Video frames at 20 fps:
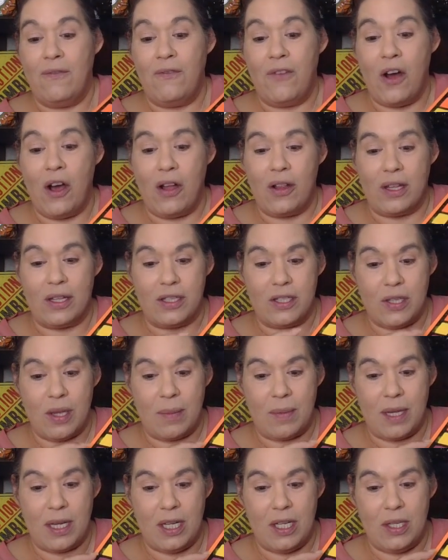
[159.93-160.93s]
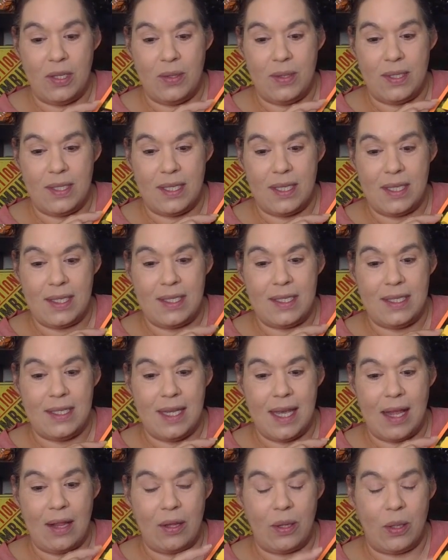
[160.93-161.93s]
fallen. So I'm going to use this
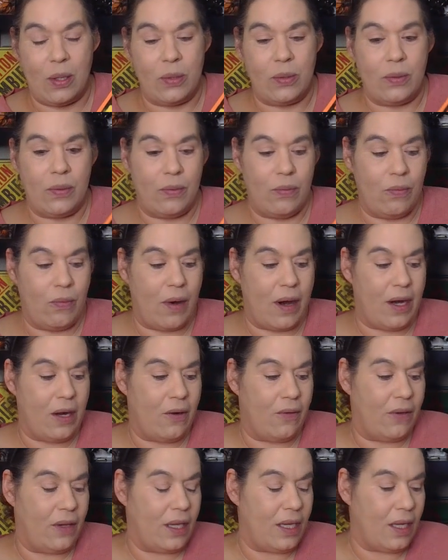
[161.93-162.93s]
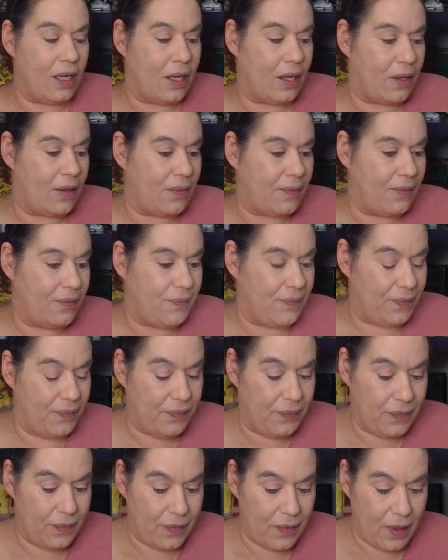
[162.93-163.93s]
yellow right over here.
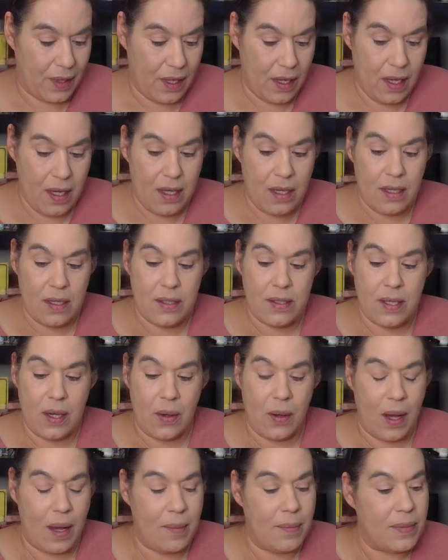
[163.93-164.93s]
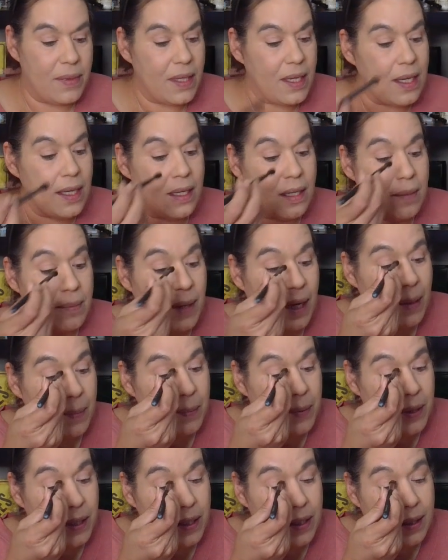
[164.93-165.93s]
So I'm thinking
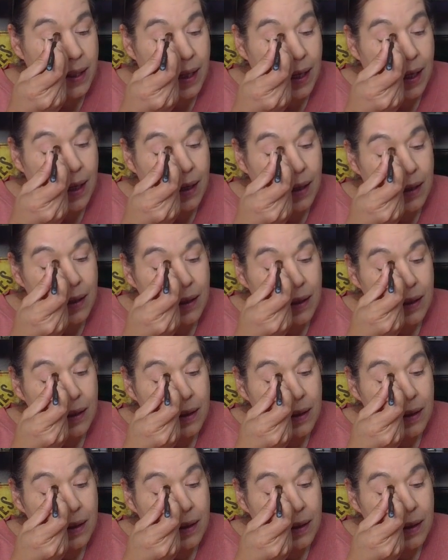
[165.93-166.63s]
about putting that